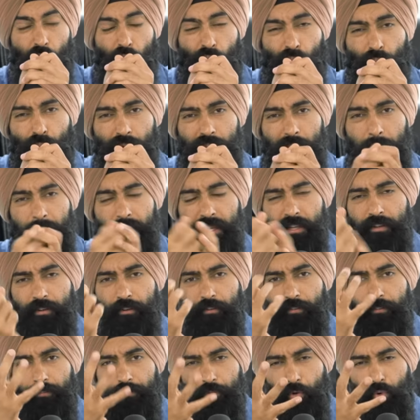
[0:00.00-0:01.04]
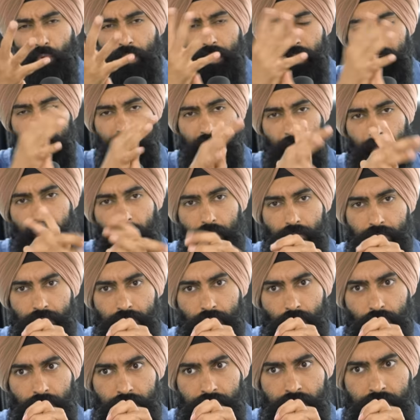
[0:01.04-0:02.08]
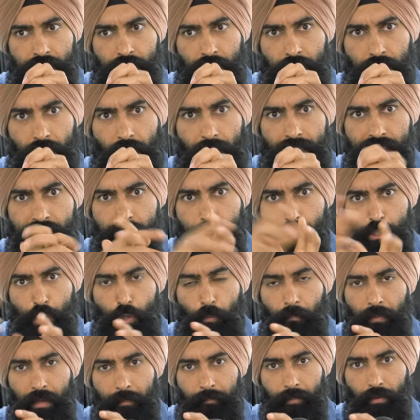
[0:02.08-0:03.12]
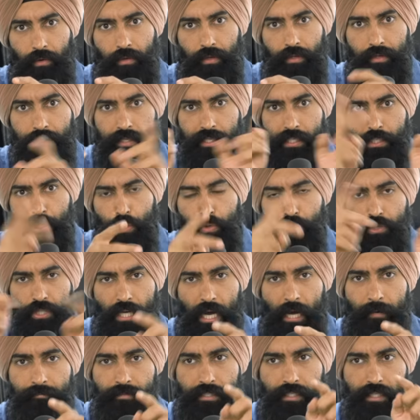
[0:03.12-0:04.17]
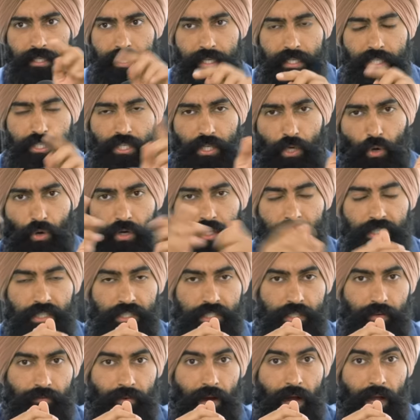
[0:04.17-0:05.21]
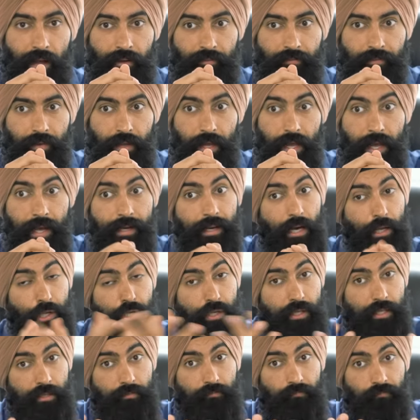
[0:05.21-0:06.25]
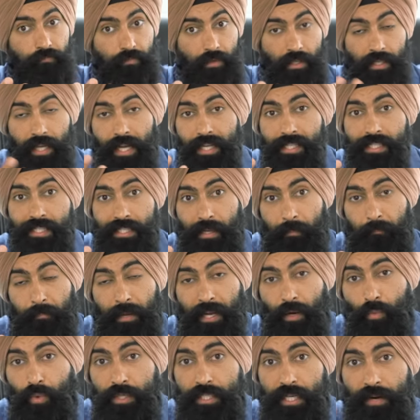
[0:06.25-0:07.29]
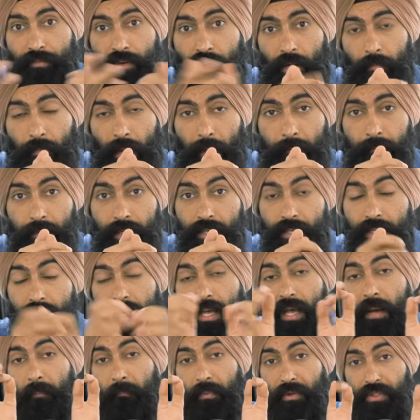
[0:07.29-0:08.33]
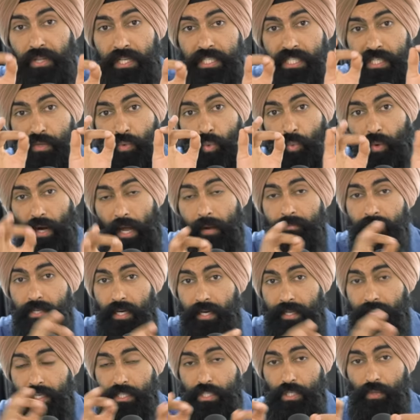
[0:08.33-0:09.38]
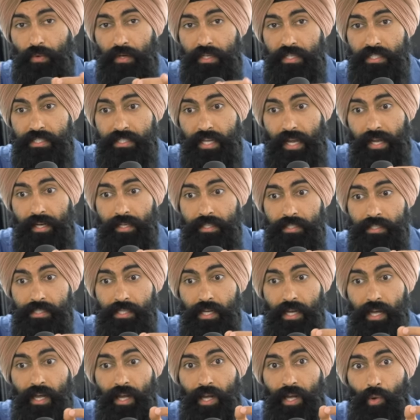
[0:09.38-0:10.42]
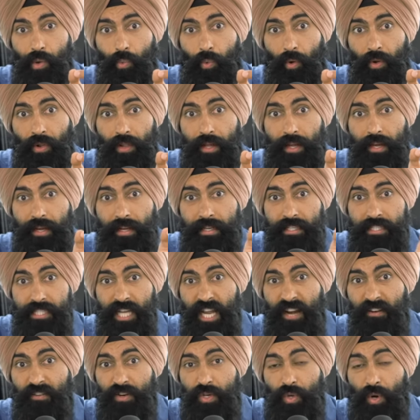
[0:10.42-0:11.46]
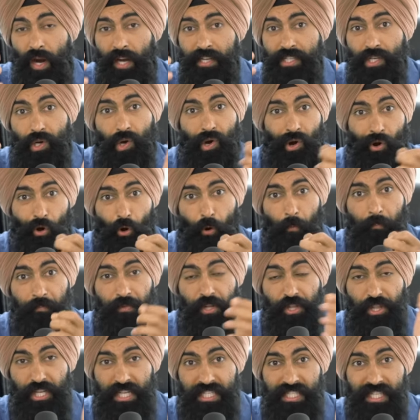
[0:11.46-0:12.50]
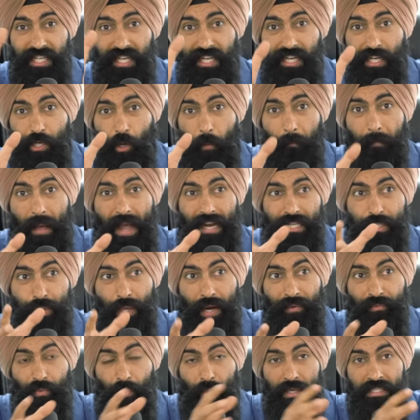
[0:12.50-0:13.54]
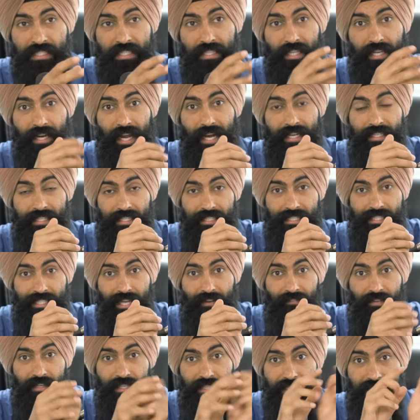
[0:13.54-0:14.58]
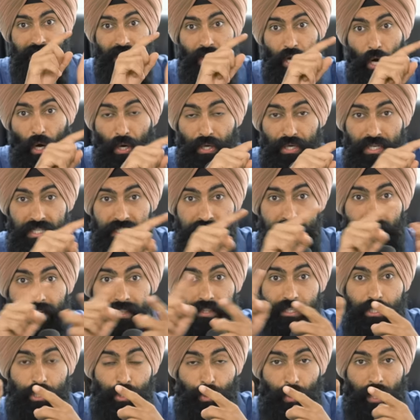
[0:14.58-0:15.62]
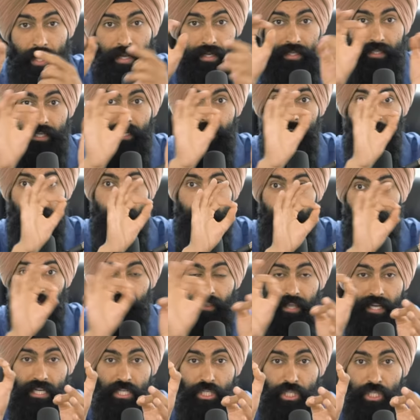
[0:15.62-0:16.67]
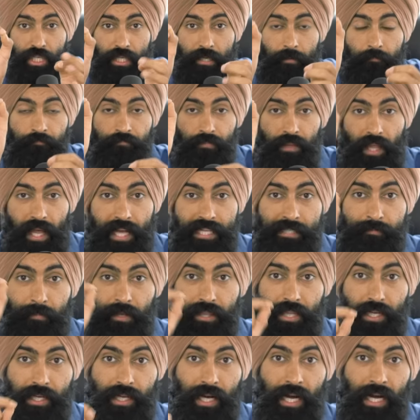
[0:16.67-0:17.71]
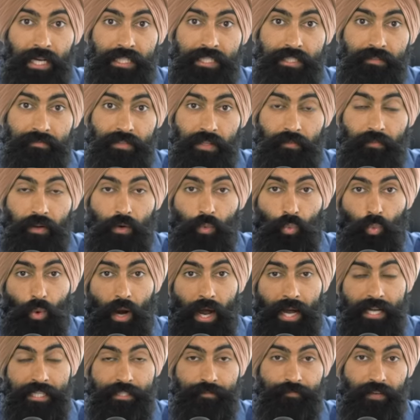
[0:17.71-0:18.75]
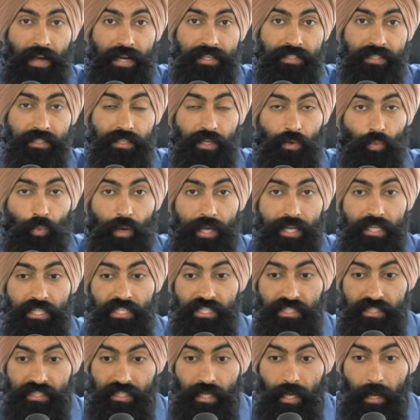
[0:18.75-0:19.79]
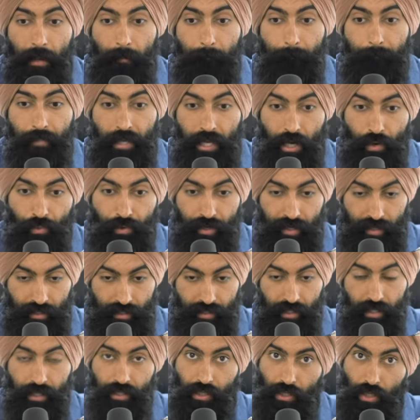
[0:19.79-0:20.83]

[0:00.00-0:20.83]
Or will it be four income households, as in two people need two jobs each in order to survive? Now, you can guess and pick whichever it might be, but this is what I'm trying to get you to understand is, well, instead of trying to hope that things are going to go back to how it was in the nineteen seventies, understand the trend. Inflation has made the cost of living rise faster than wages. Period.